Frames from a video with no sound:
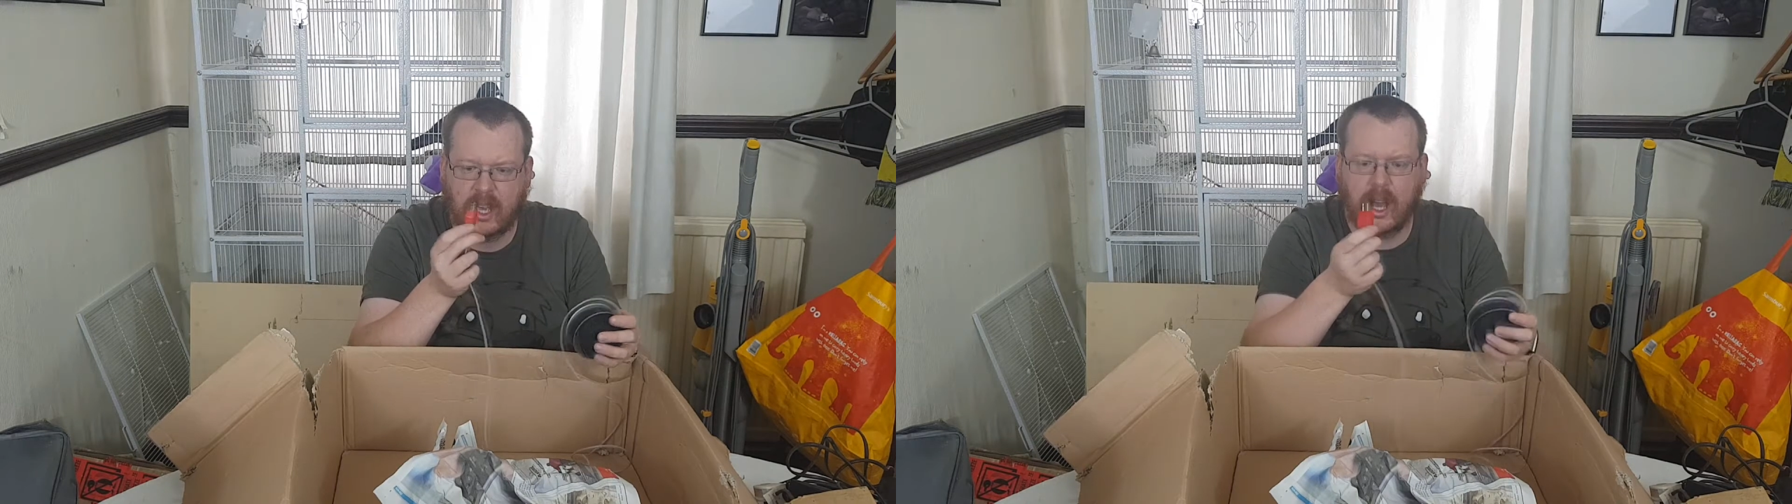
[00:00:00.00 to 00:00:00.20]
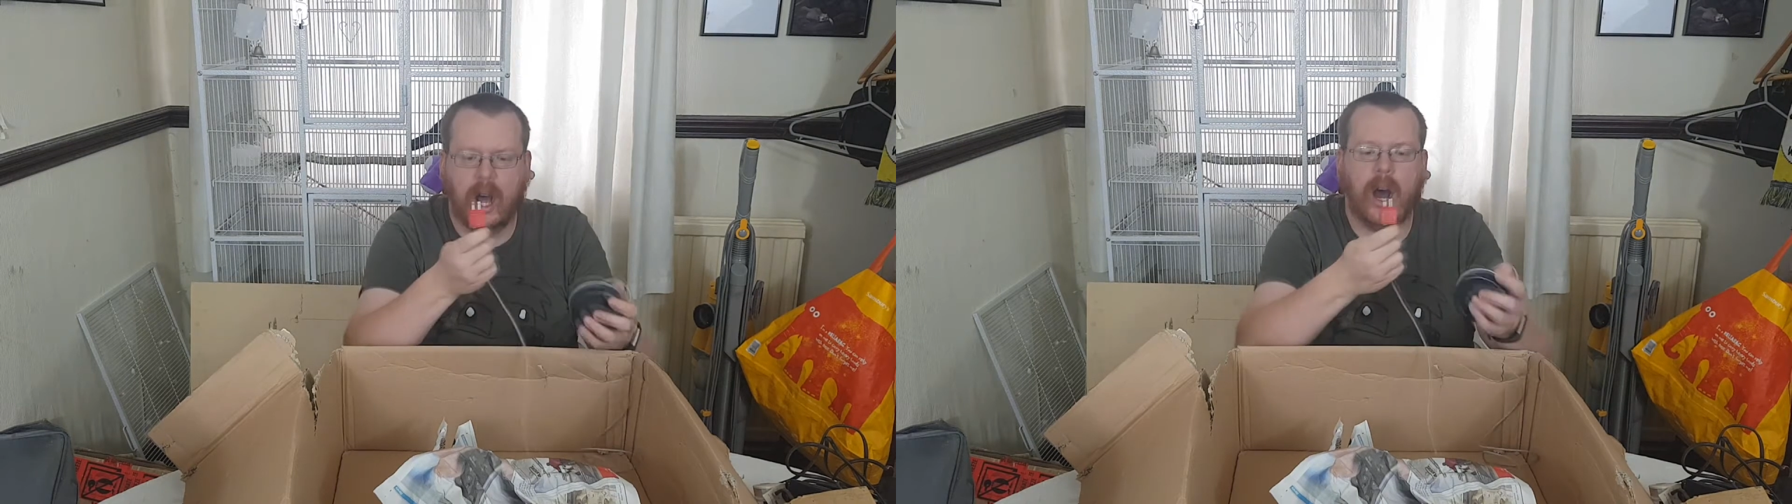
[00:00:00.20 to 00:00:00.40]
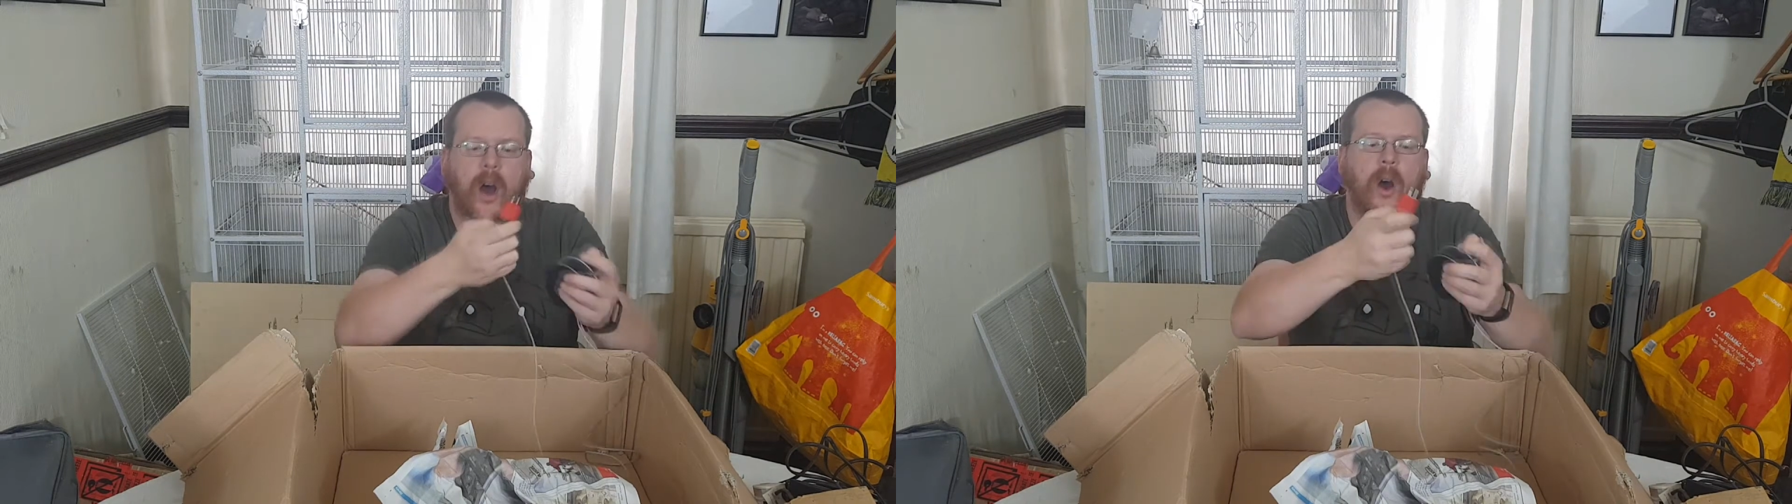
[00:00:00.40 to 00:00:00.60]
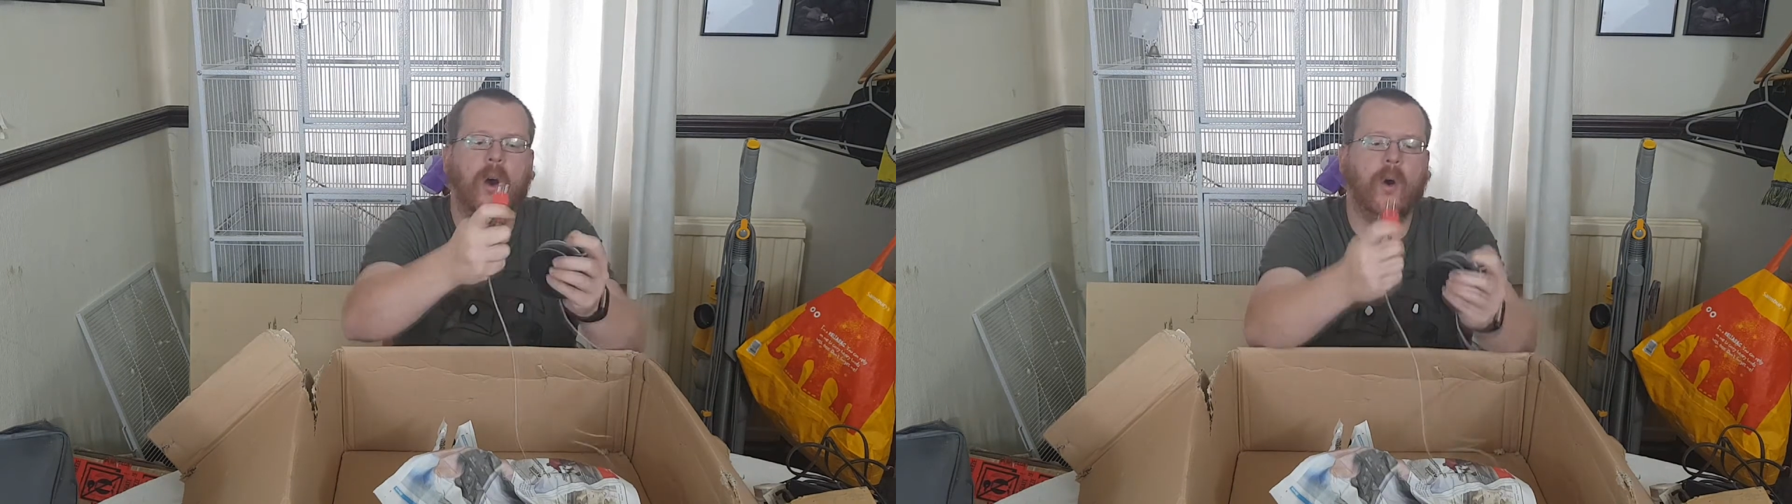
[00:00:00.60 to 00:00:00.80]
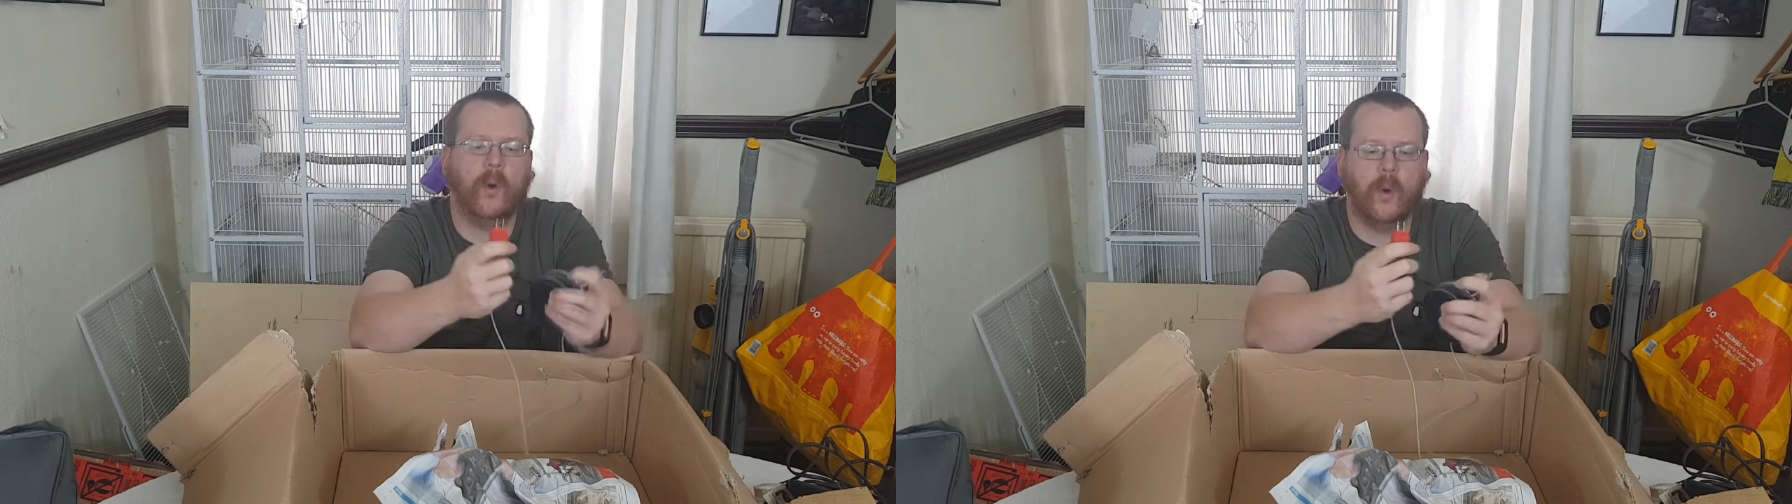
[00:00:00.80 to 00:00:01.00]

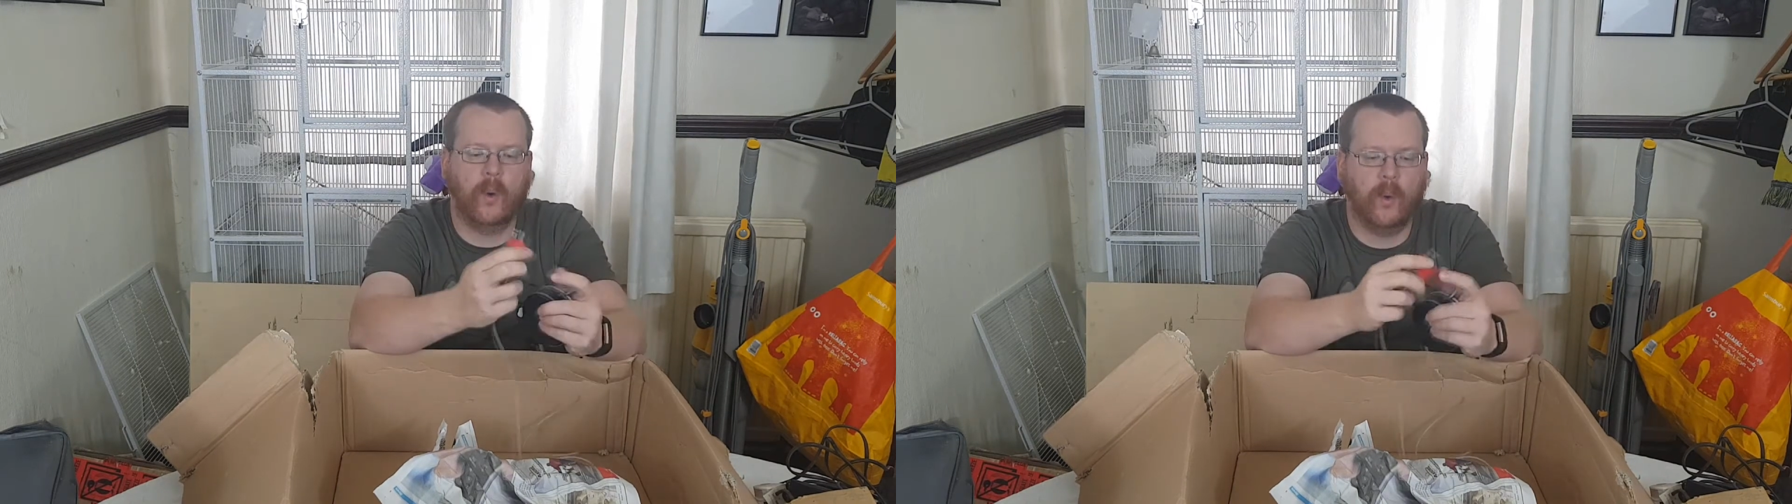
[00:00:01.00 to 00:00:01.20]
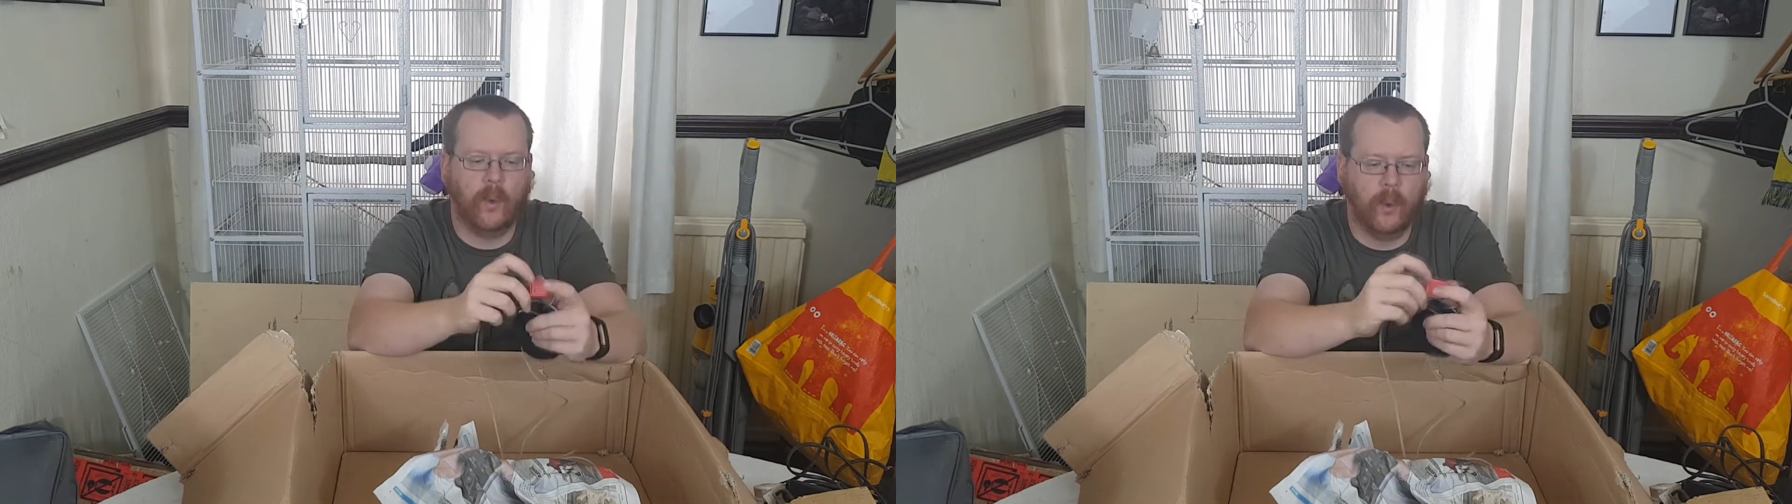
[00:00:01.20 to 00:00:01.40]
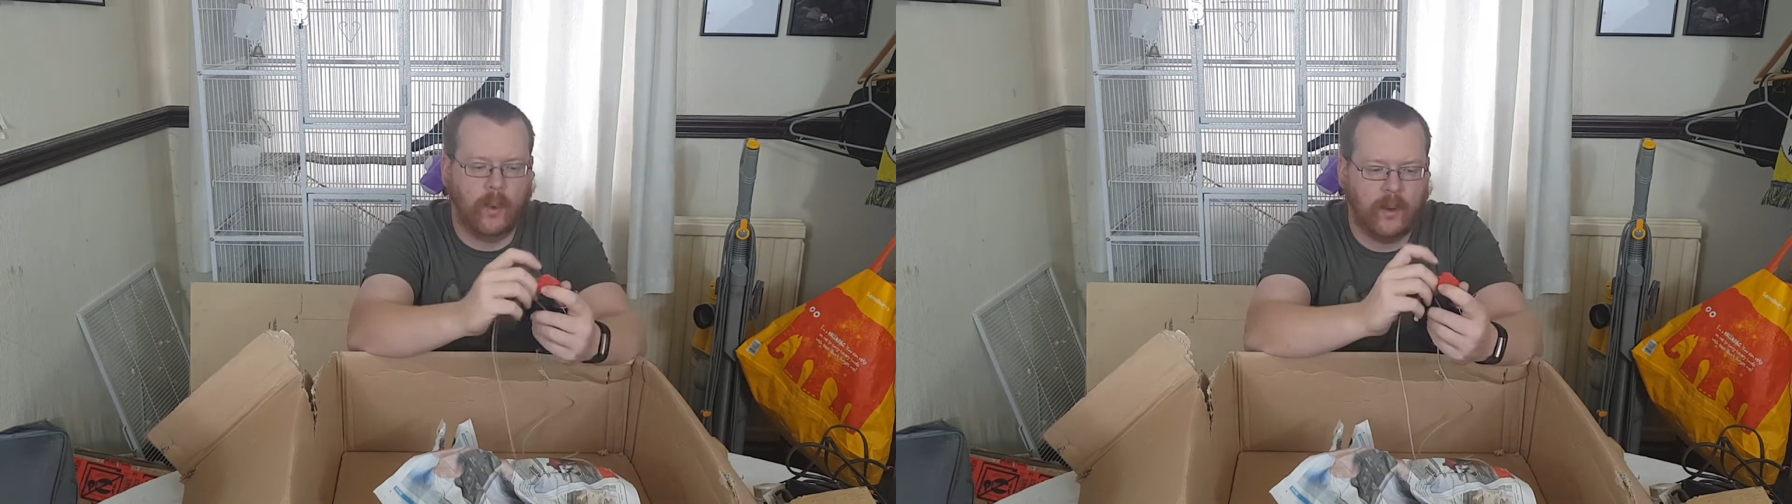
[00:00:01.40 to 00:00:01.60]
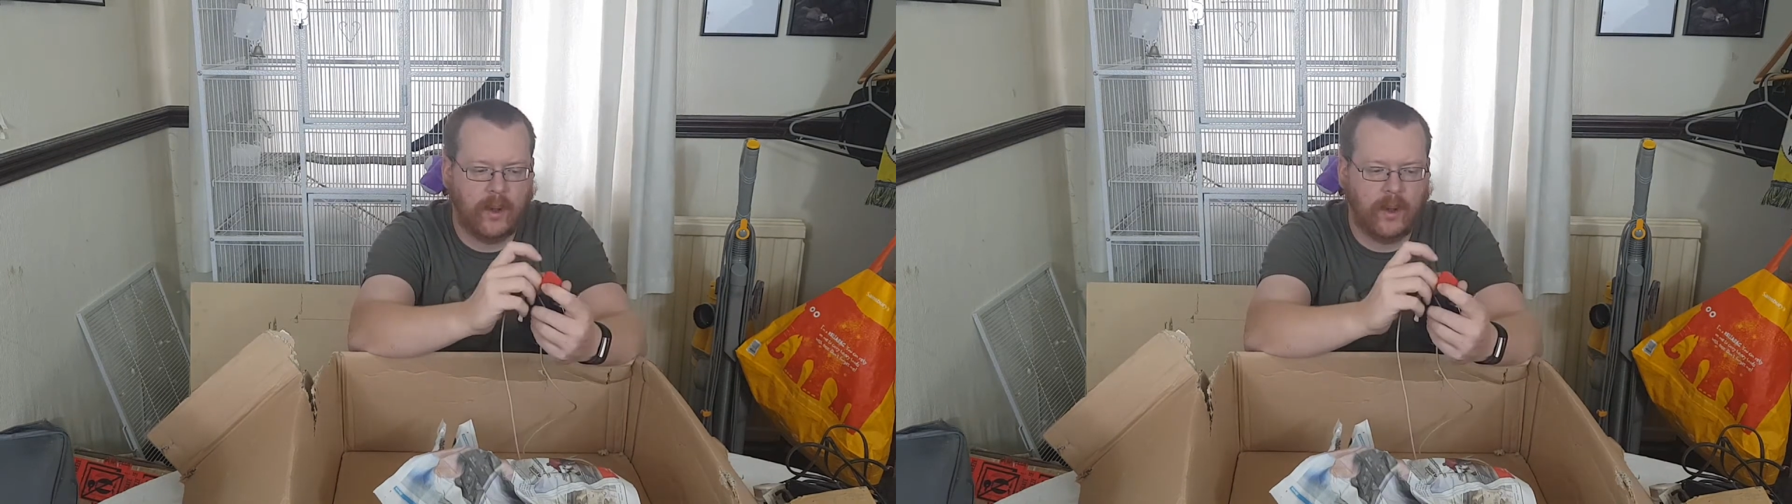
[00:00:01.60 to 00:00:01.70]
Oh,